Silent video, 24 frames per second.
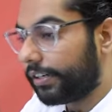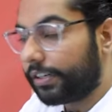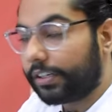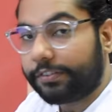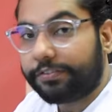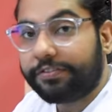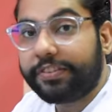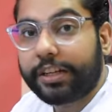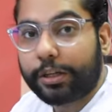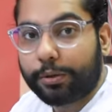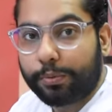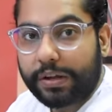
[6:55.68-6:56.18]

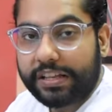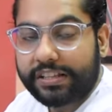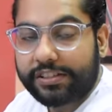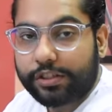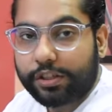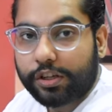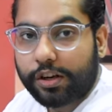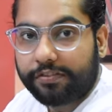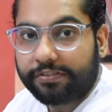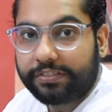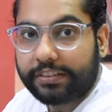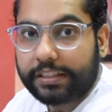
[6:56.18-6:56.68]

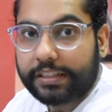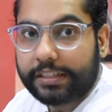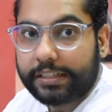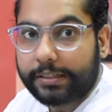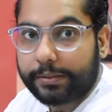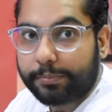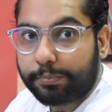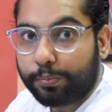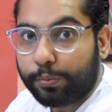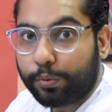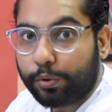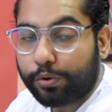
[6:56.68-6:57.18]
frequency of the
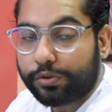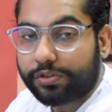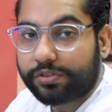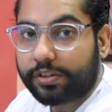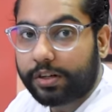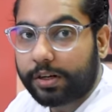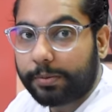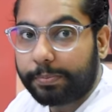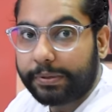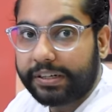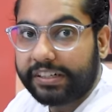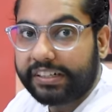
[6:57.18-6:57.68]
most
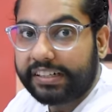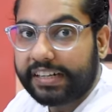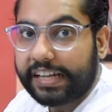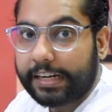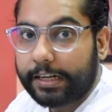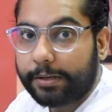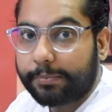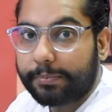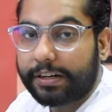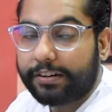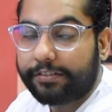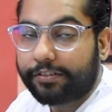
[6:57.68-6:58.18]
repeated
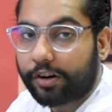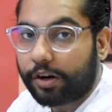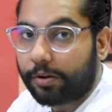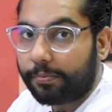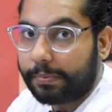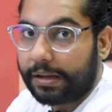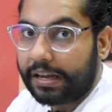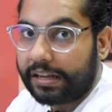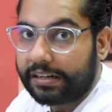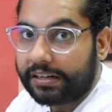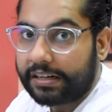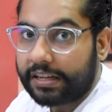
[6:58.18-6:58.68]
element from
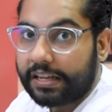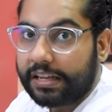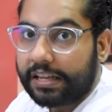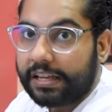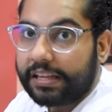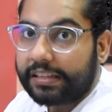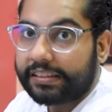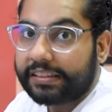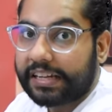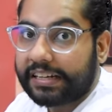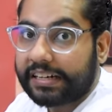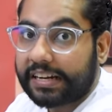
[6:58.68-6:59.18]
n,
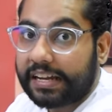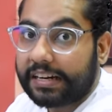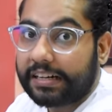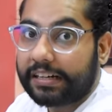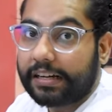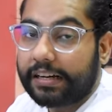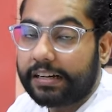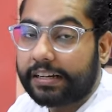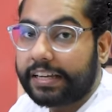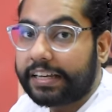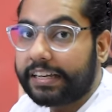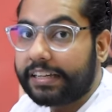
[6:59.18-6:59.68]
then
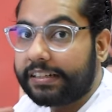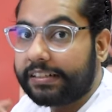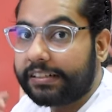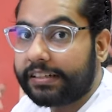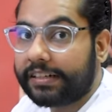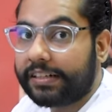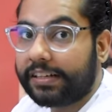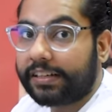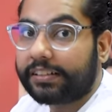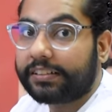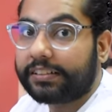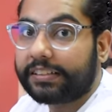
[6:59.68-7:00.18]
I'll again
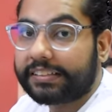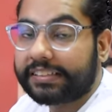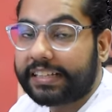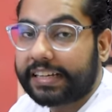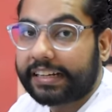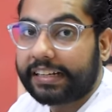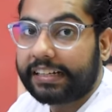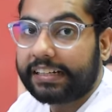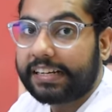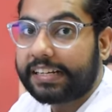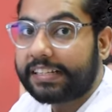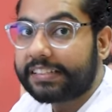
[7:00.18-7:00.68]
deduct the
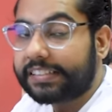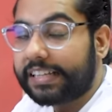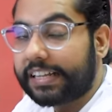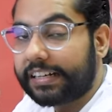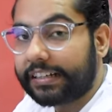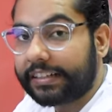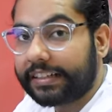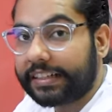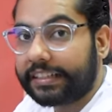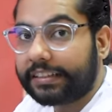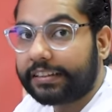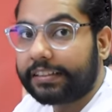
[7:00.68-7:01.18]
second last, then
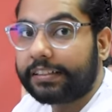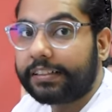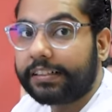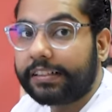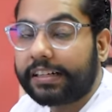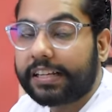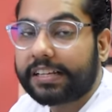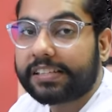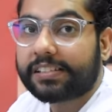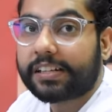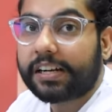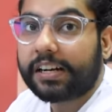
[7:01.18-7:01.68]
again third
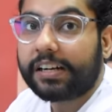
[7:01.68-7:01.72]
last,